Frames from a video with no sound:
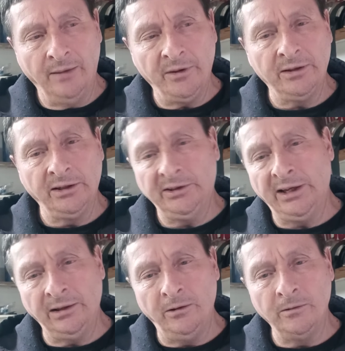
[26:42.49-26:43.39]
I'm not going to
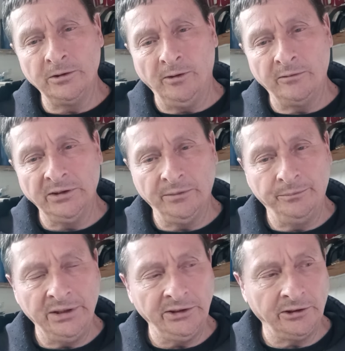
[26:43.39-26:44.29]
say the whole truck is a
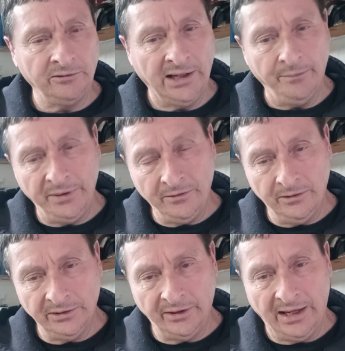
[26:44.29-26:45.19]
piece of crap
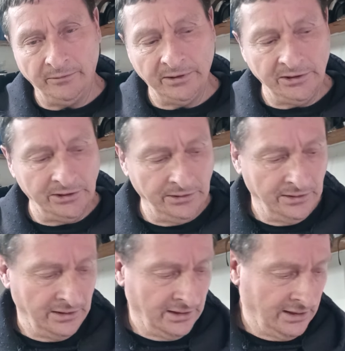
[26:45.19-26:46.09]
because of that reason.
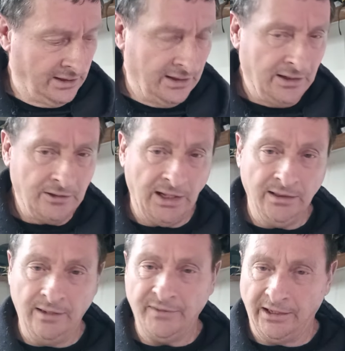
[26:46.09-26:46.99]
Because I
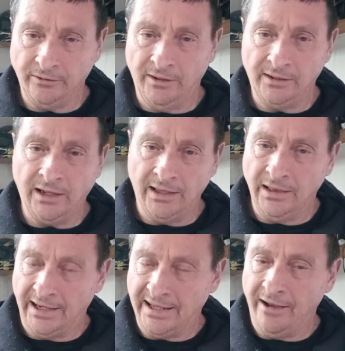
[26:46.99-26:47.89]
loved that truck. I
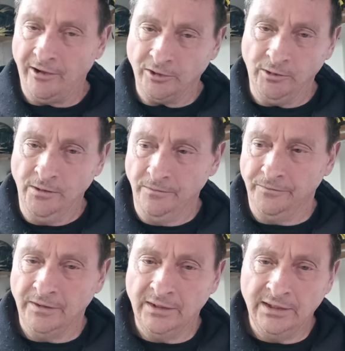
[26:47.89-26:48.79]
liked how it drove.
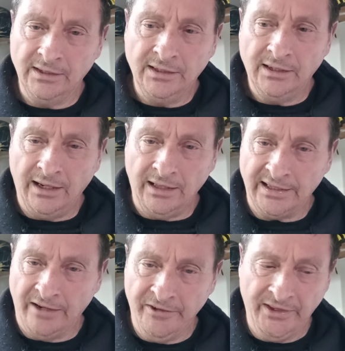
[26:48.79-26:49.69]
I
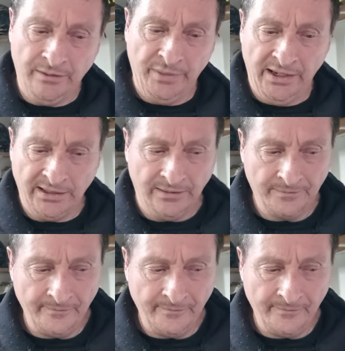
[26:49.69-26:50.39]
liked everything about it.